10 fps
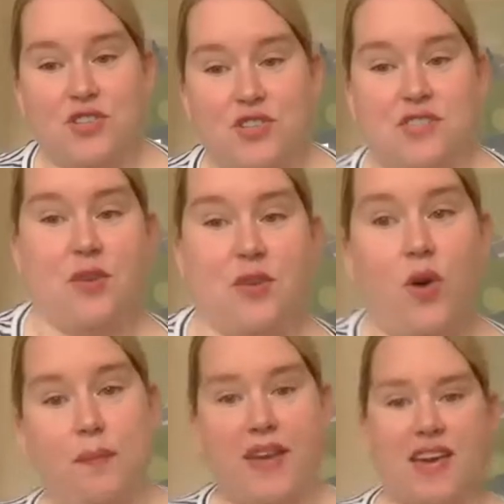one
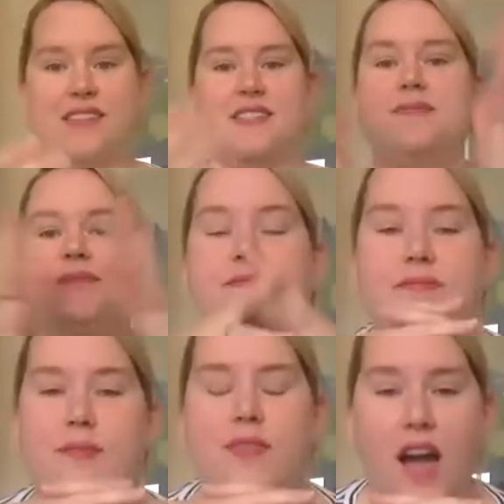because
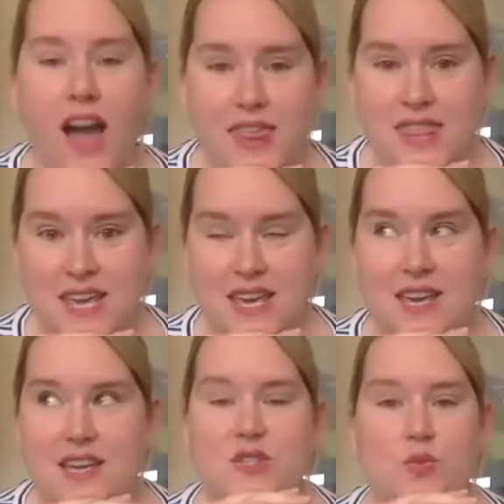I think
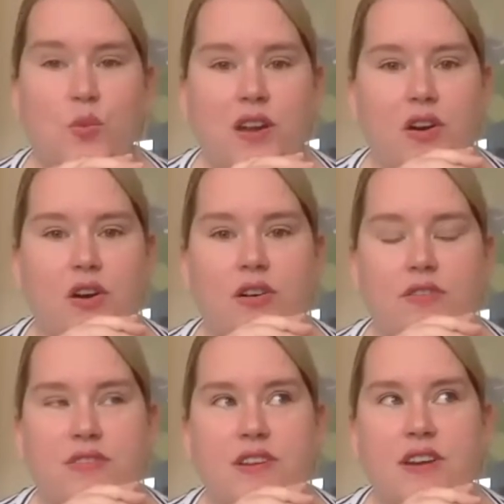it is one
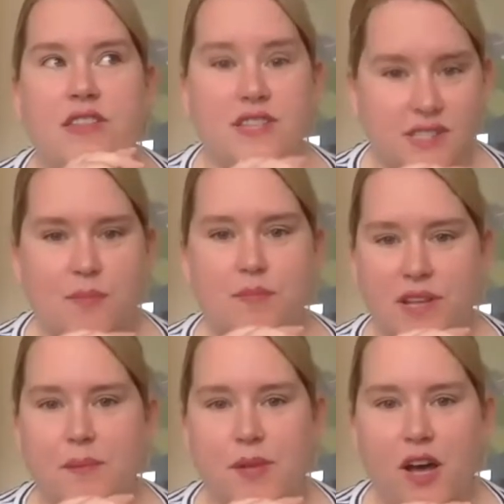of the
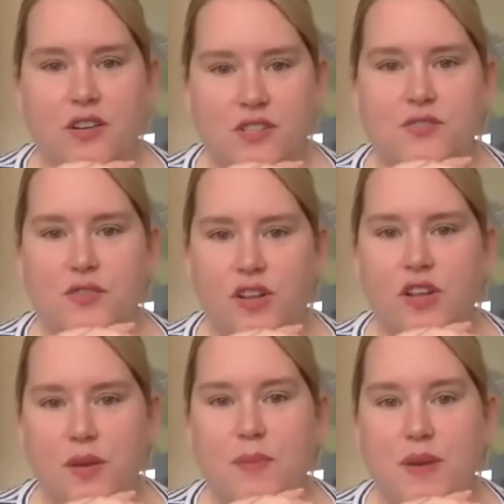stumbling blocks for a
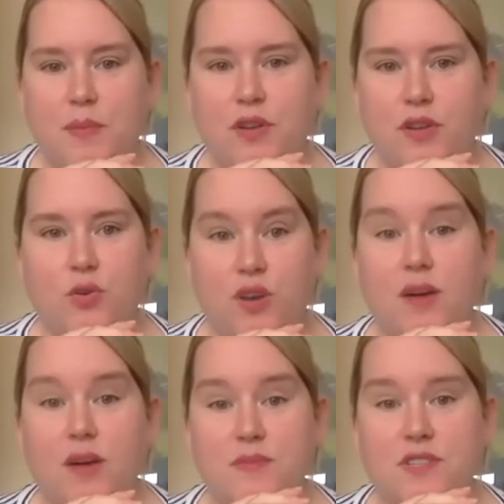lot of people who
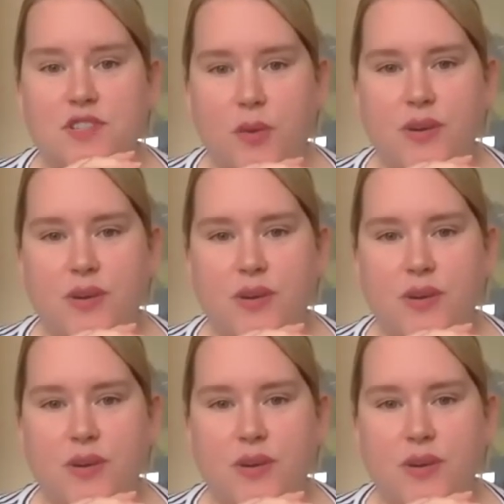come to sewing